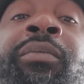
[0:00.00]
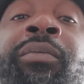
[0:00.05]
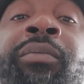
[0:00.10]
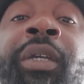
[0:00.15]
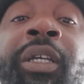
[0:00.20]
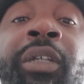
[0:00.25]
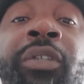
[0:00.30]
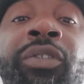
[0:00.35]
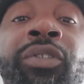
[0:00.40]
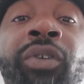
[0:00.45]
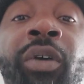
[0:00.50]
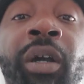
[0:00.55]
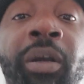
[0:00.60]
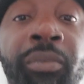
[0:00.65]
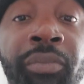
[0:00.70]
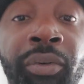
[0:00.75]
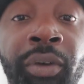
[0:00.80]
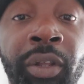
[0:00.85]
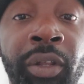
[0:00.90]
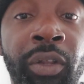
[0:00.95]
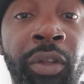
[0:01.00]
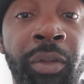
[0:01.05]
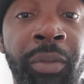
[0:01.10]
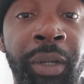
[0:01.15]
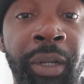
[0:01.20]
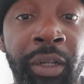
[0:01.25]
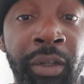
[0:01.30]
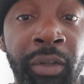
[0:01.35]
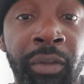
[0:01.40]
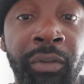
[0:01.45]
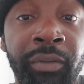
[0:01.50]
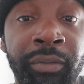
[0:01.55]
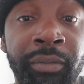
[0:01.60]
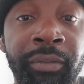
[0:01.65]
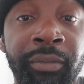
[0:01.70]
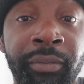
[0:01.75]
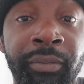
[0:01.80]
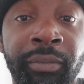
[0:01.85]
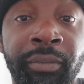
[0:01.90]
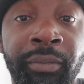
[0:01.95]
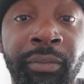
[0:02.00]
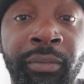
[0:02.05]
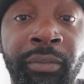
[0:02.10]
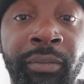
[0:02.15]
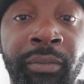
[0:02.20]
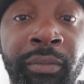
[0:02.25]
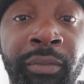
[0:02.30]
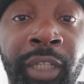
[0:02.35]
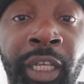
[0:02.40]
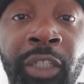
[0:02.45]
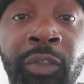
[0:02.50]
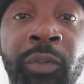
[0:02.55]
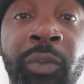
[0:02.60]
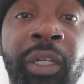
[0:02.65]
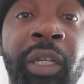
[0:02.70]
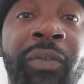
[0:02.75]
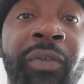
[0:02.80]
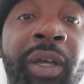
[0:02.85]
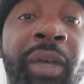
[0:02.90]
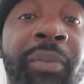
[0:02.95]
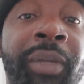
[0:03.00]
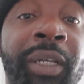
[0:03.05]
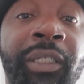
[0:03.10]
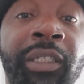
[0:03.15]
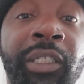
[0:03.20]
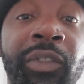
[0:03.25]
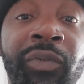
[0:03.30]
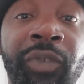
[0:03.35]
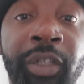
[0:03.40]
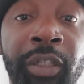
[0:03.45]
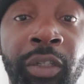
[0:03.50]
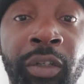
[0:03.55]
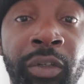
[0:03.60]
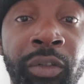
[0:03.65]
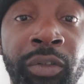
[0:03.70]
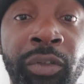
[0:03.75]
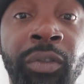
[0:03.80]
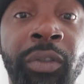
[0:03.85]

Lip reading: making sure I breathe on my own. That's whenever I make these videos,